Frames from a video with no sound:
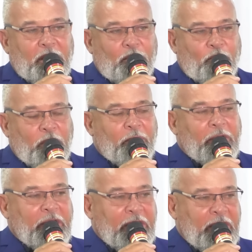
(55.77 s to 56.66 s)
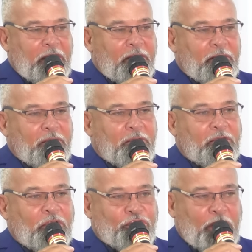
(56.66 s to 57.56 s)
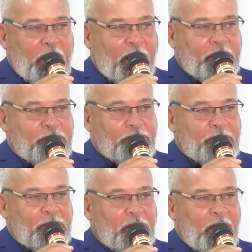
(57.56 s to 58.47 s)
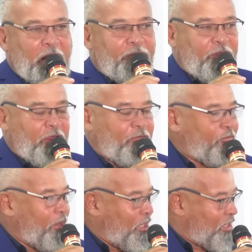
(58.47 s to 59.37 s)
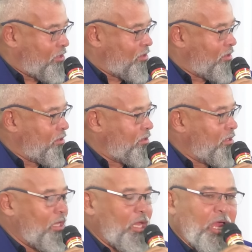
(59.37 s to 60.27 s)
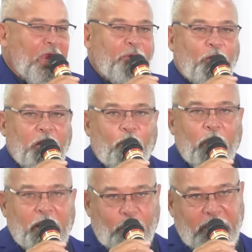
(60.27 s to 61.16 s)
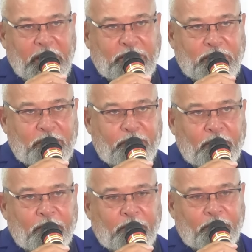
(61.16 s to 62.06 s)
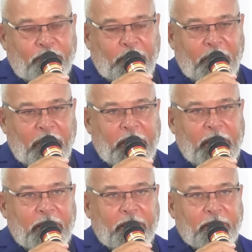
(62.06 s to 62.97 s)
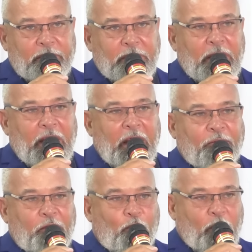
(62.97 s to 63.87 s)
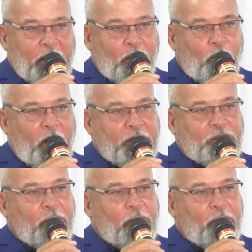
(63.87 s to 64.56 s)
We will lead the charge at Vere Phoenix, and we will win this Premier League, and we will go on to